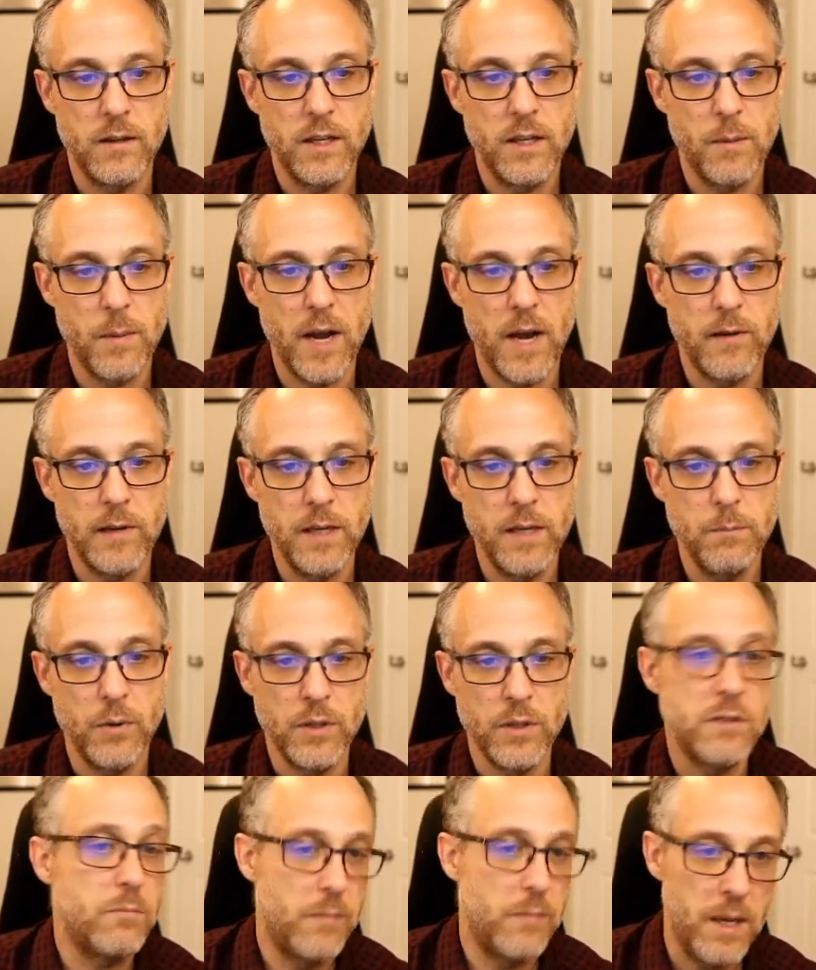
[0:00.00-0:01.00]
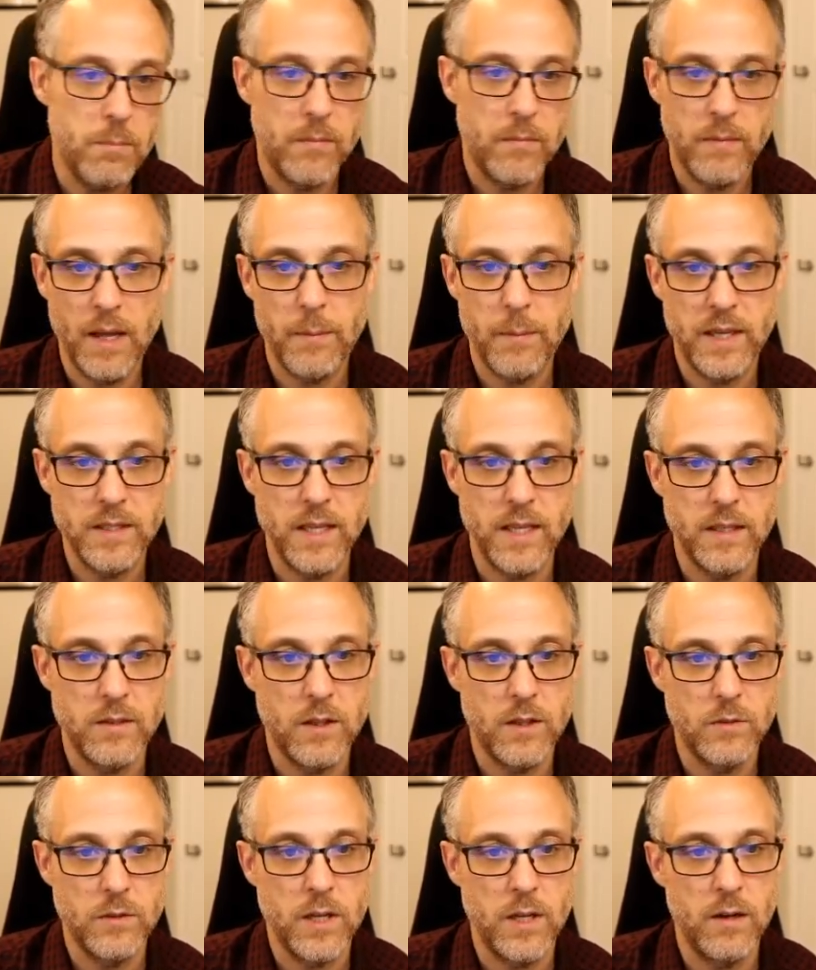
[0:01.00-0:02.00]
combiner inputs. Yep, that makes sense.
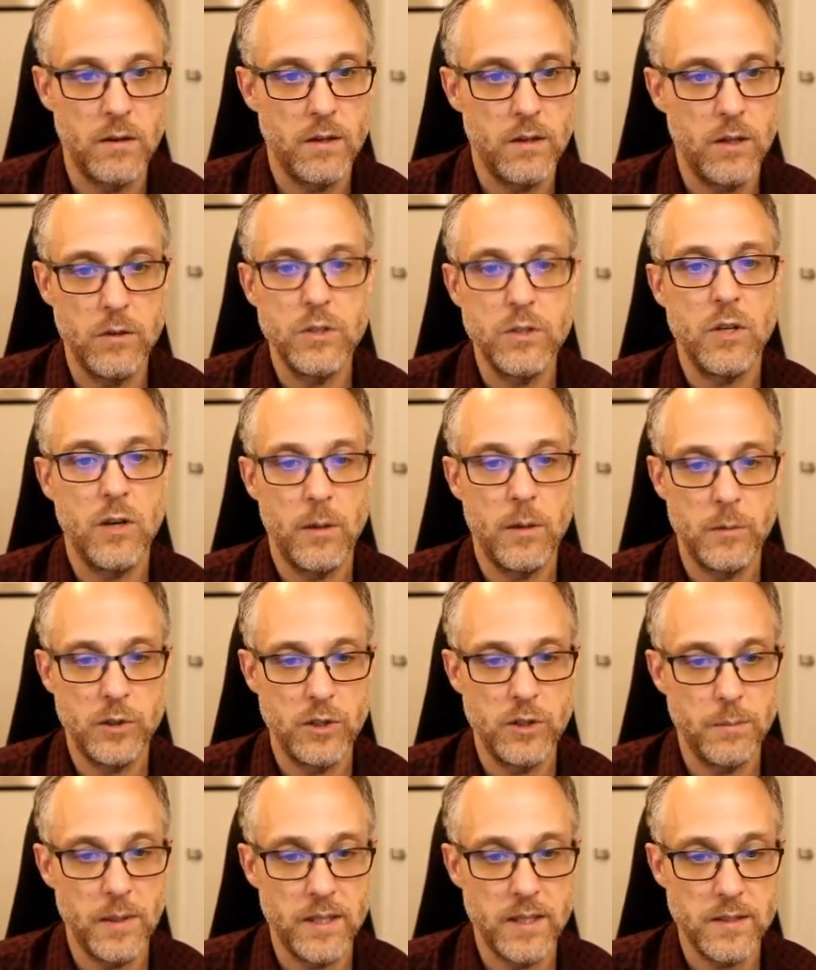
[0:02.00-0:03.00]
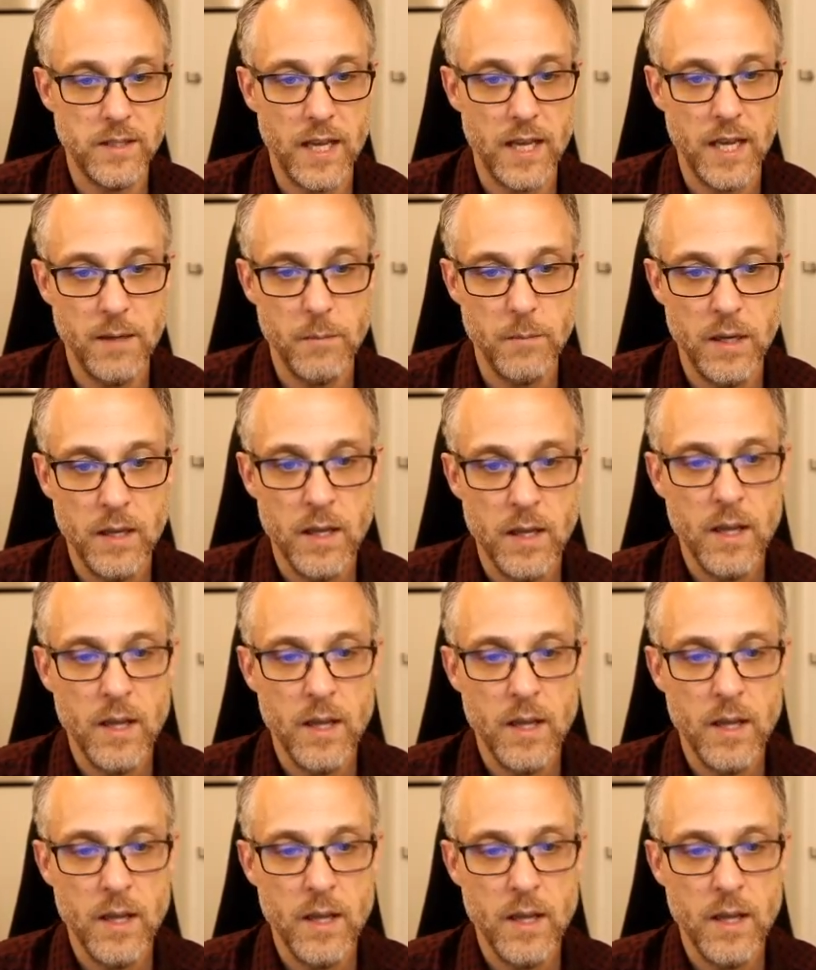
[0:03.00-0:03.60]
Those two numbers should be the same.